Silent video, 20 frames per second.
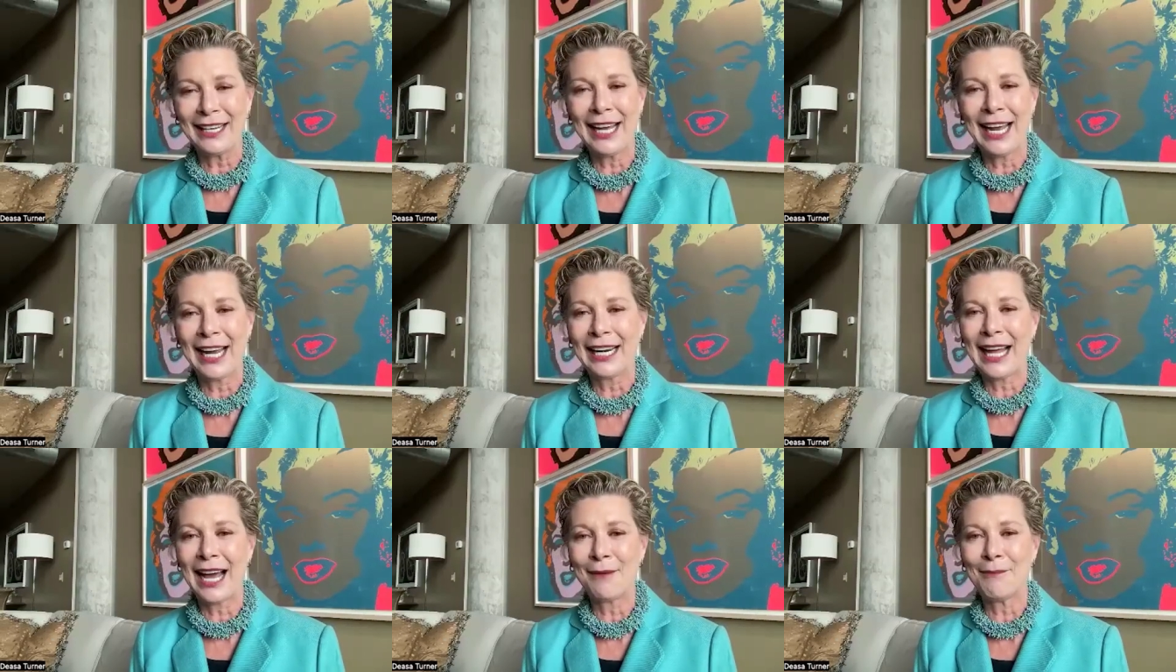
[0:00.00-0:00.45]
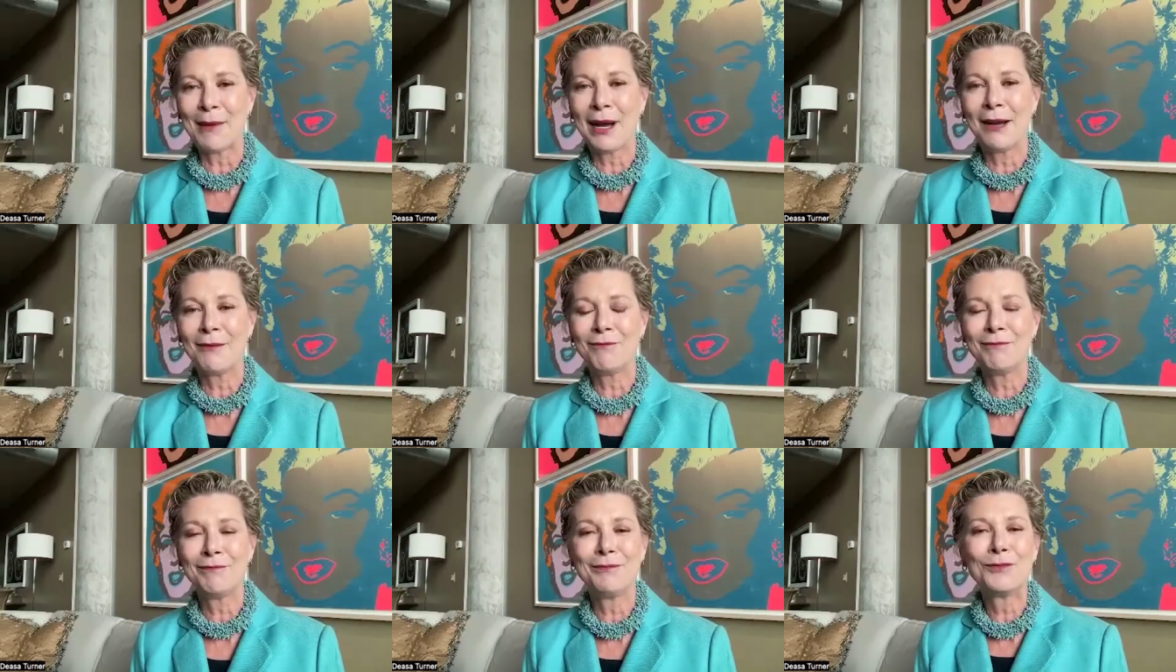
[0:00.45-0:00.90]
And I'm,
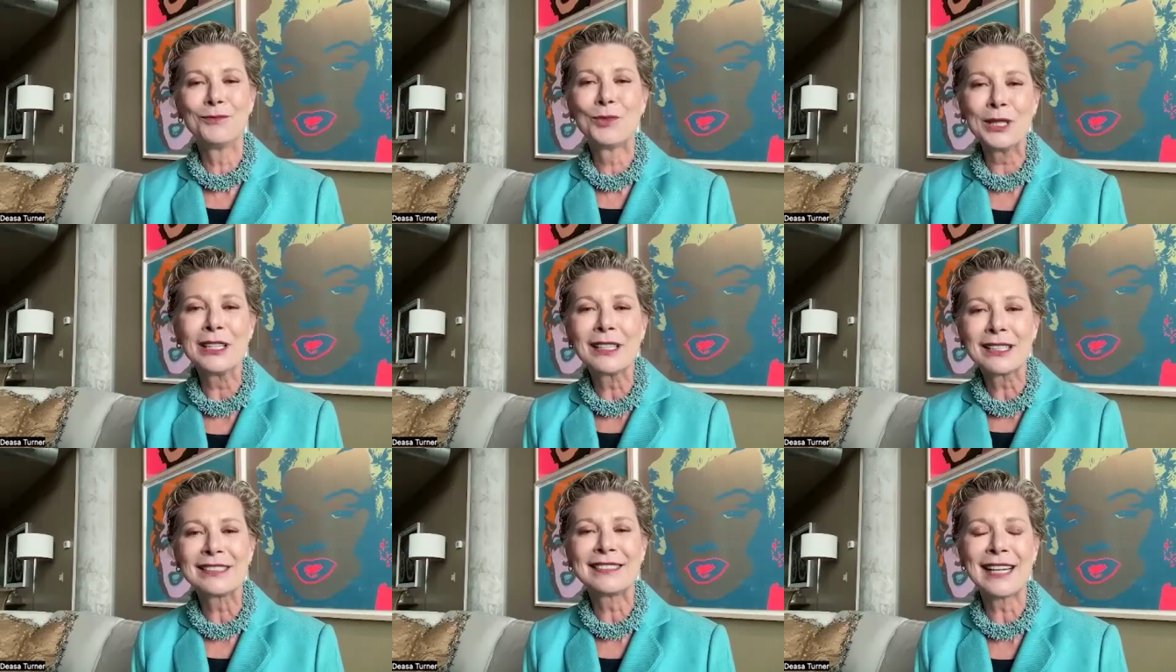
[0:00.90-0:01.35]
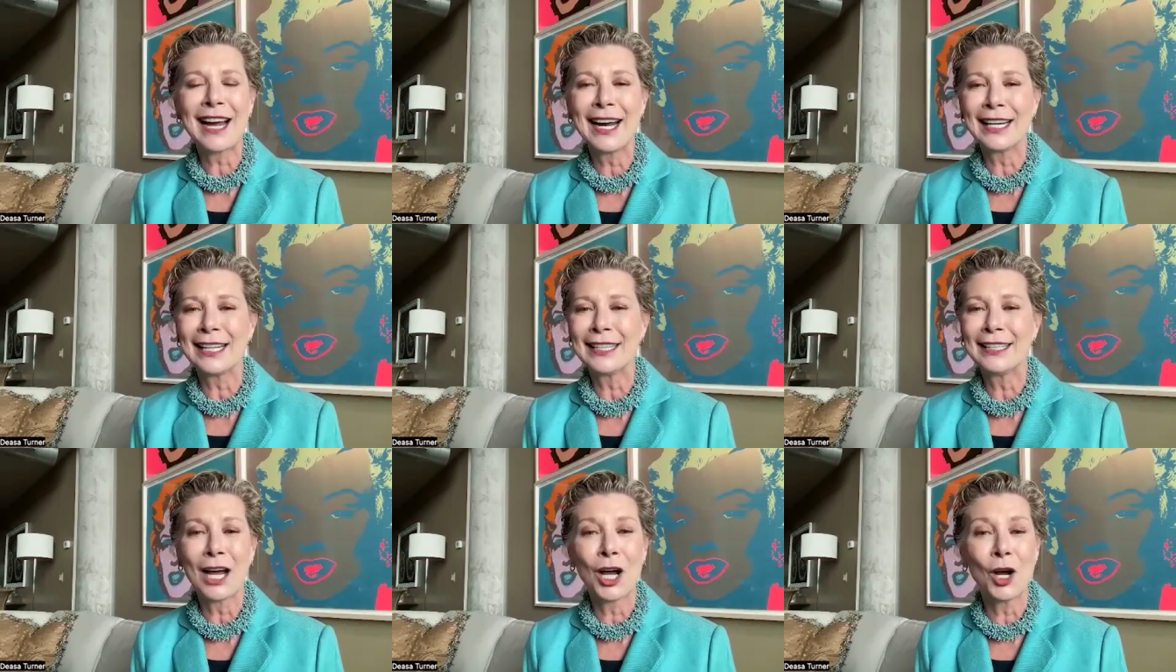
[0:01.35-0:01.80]
I'm real
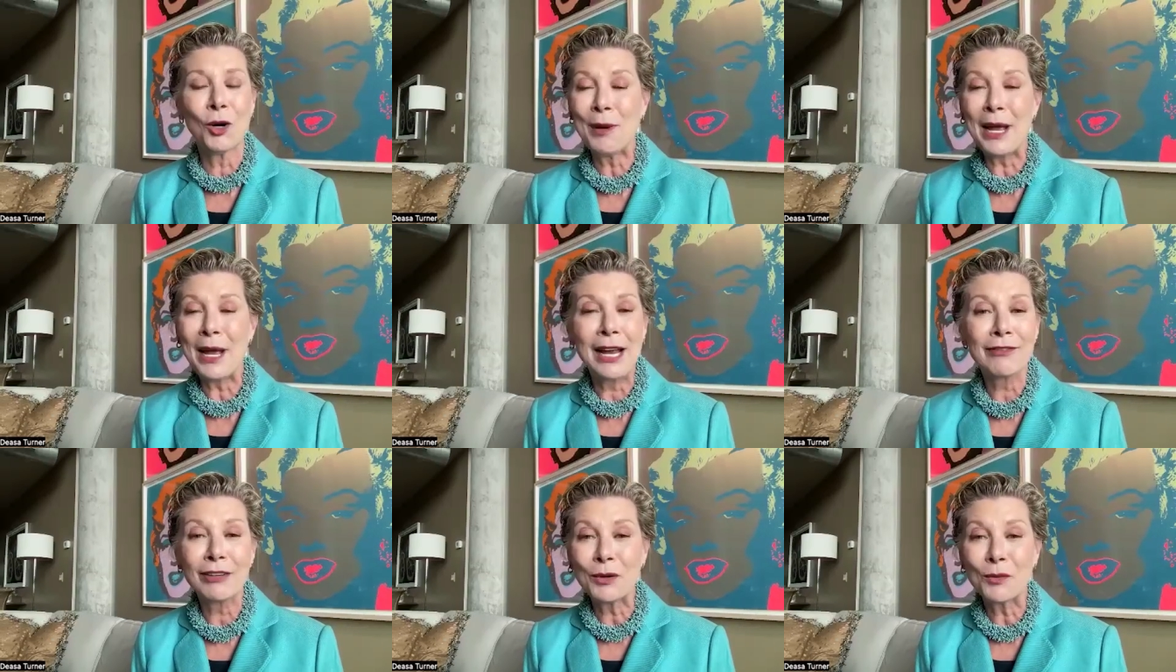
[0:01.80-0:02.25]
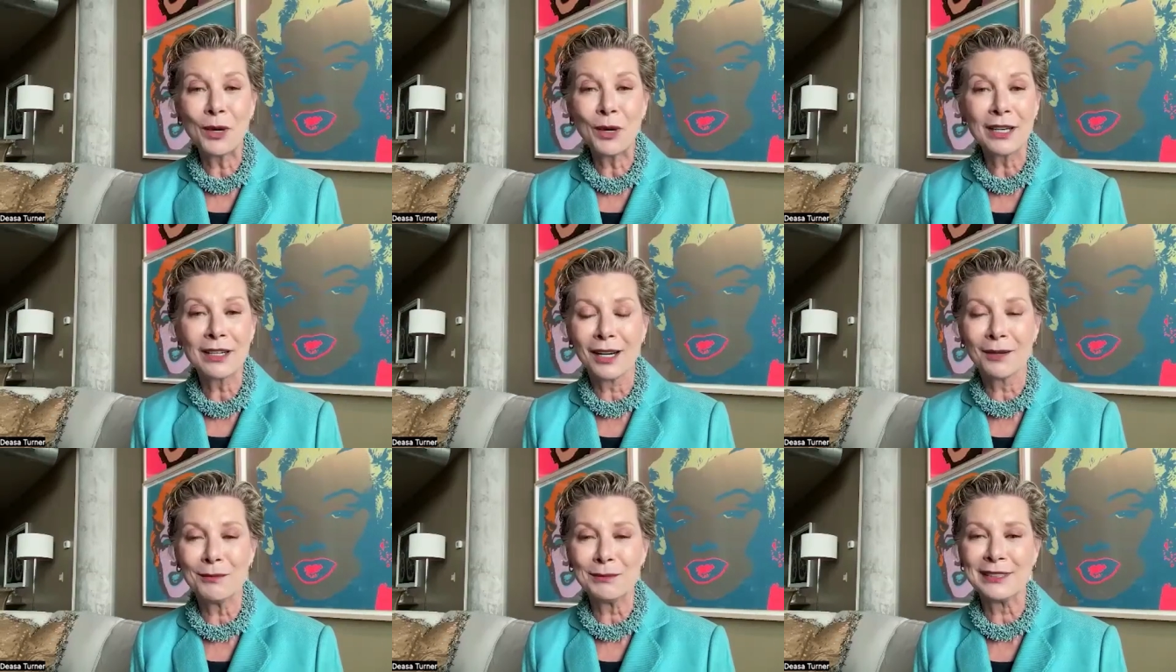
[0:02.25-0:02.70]
excited, and I hope everyone
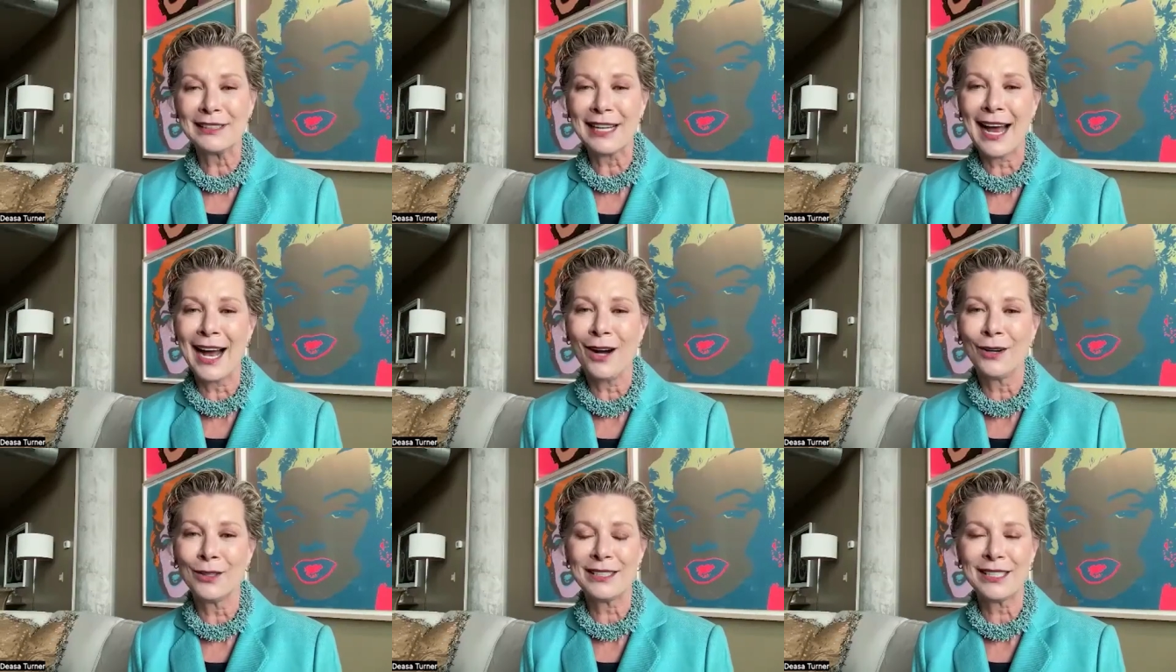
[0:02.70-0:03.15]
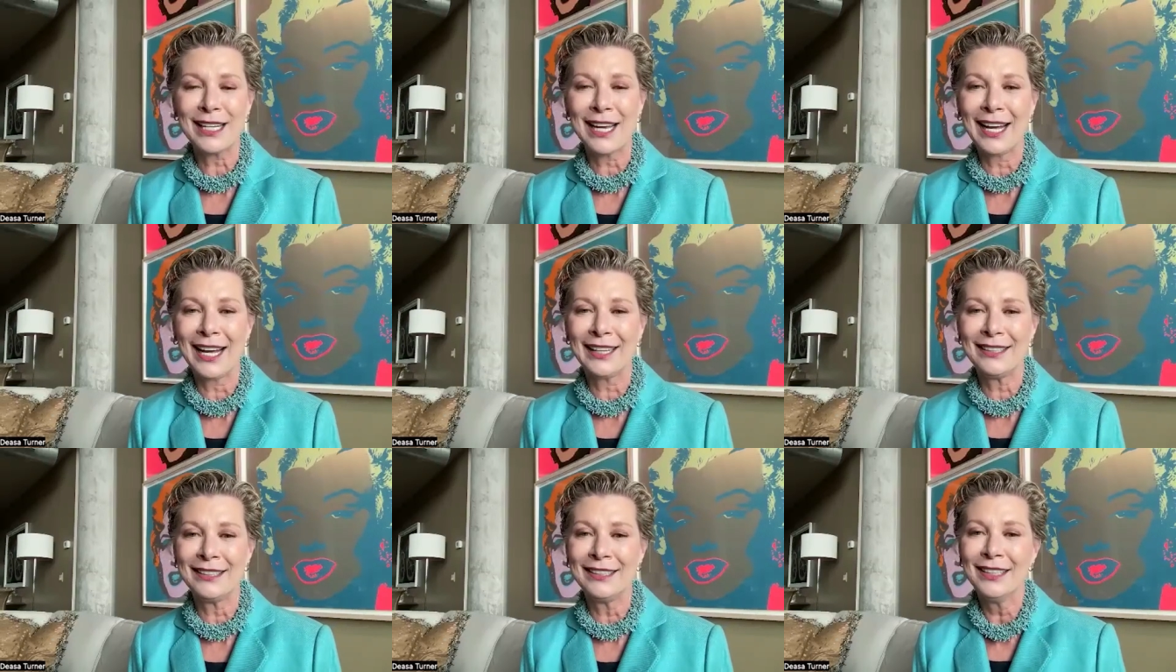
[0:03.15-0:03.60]
comes out
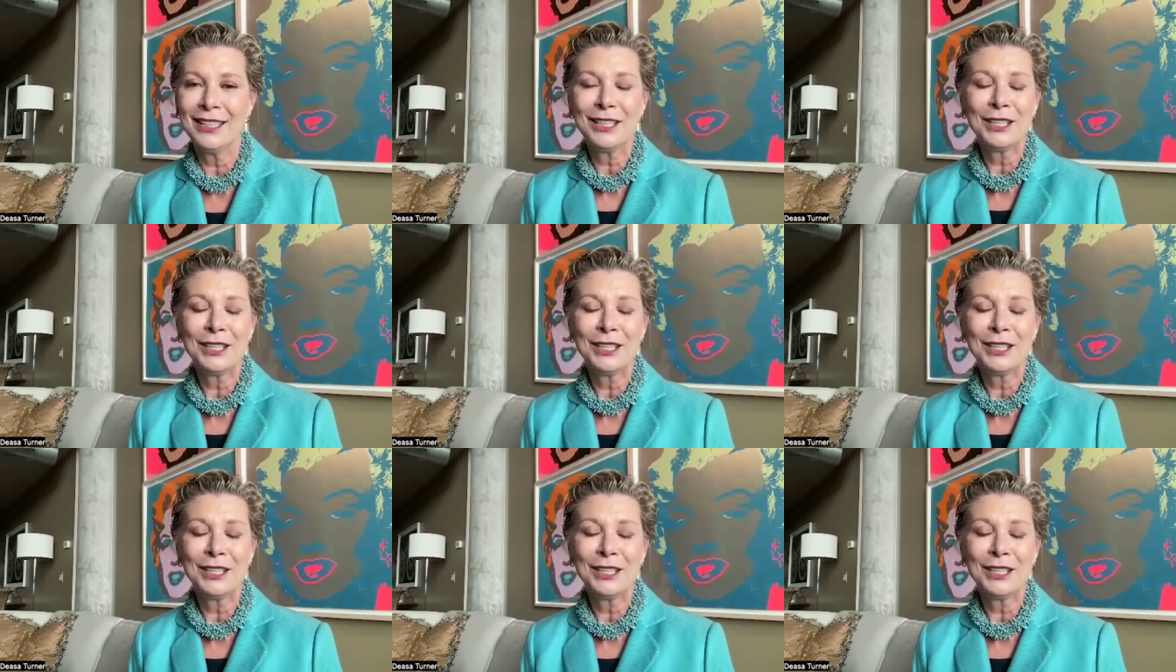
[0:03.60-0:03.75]
and